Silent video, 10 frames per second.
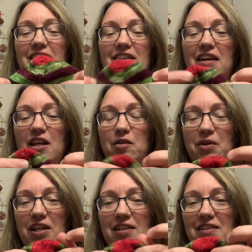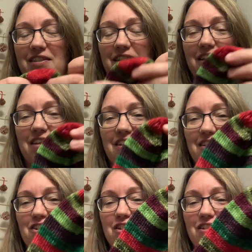Anyways,
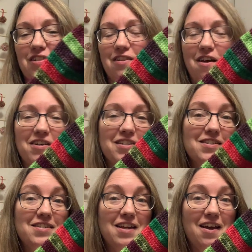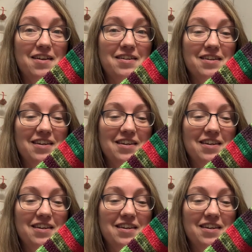sock is done.